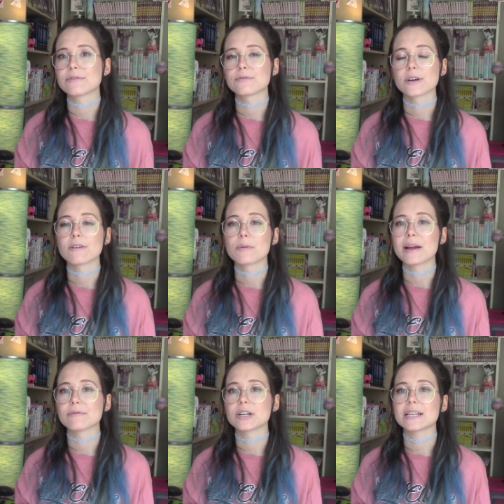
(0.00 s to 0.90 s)
free roam
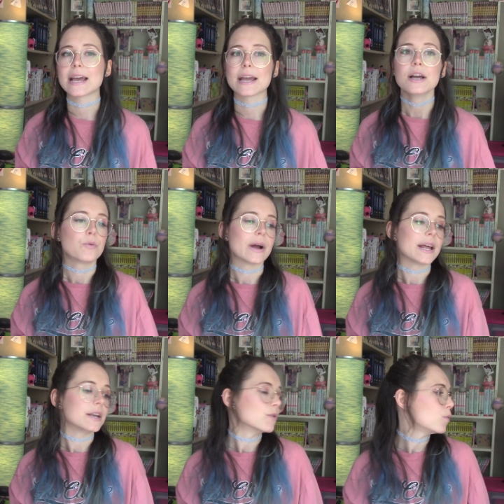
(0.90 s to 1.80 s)
every day
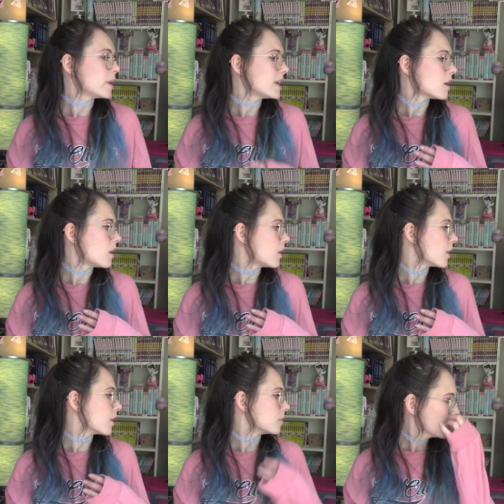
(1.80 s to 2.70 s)
when we
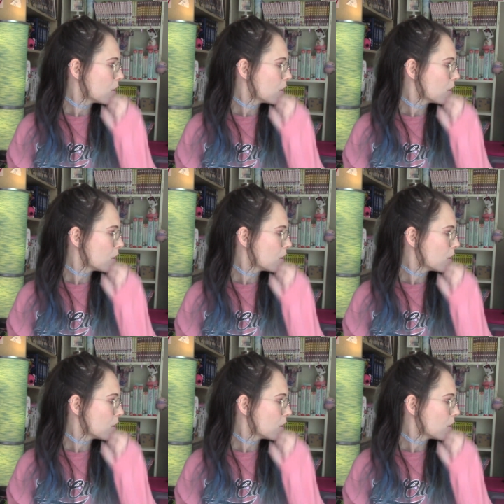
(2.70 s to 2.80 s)
are,